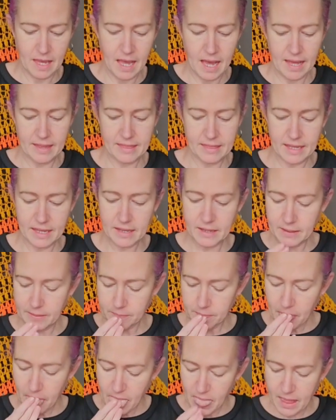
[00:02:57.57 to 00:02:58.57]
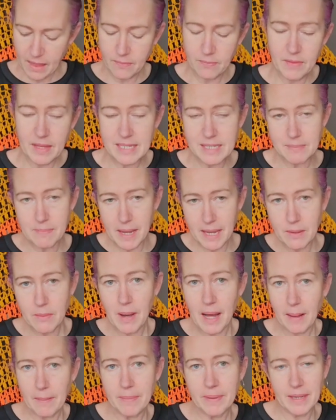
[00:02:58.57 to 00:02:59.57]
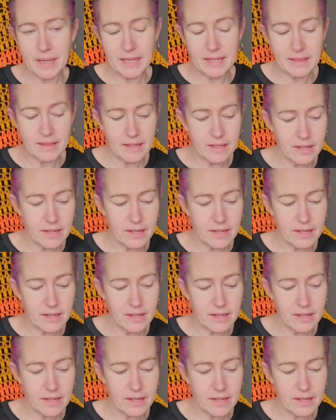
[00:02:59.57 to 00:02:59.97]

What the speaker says: I think this may well be